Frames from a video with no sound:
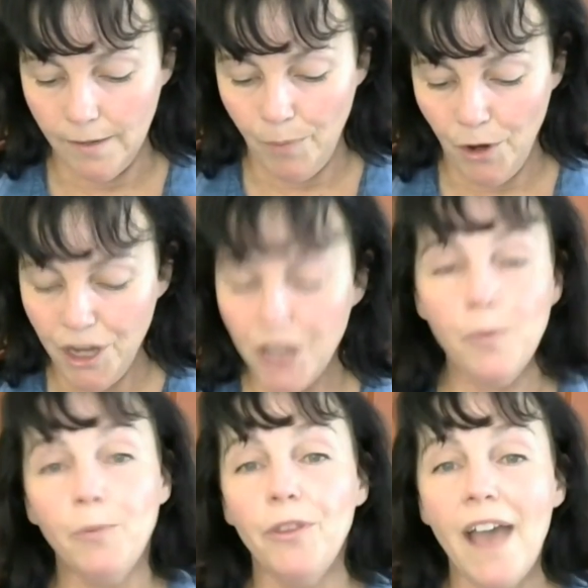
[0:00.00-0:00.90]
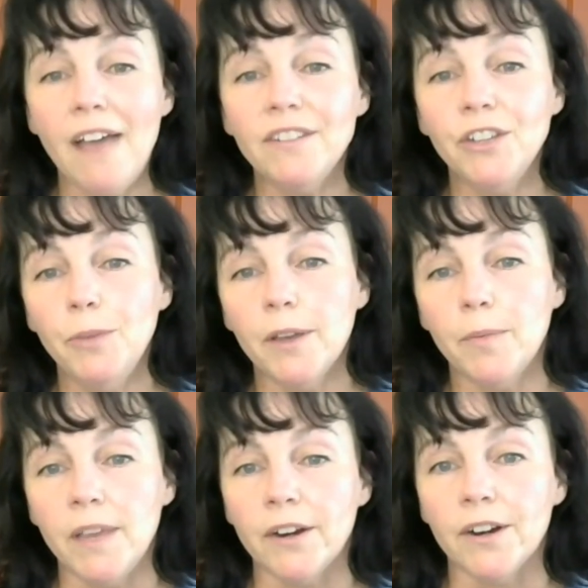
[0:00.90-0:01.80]
per 1,000 cubic
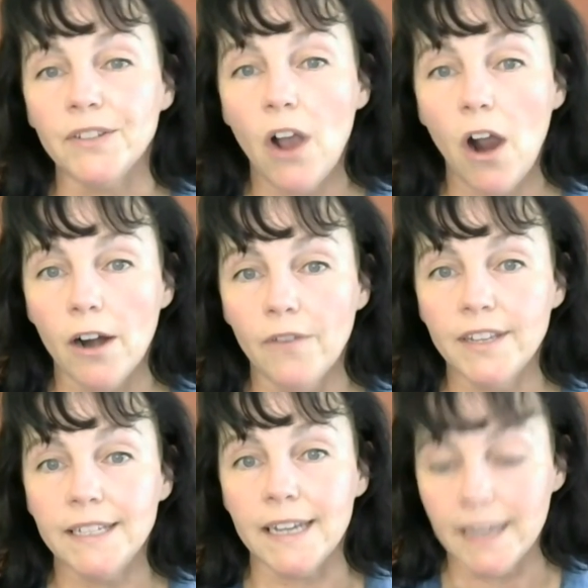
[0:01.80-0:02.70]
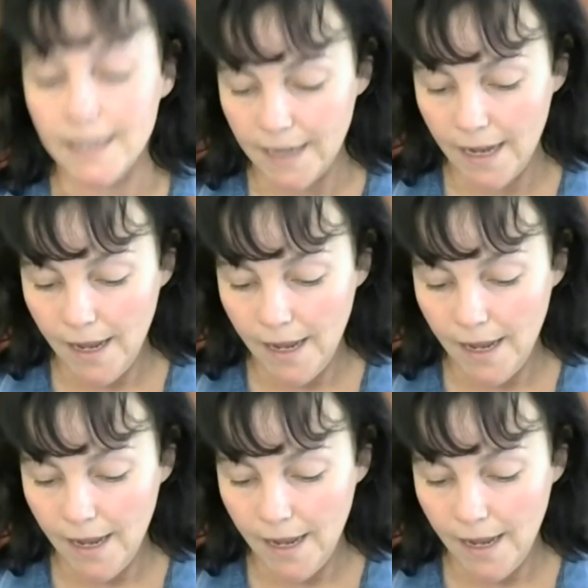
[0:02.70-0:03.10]
meters harvested,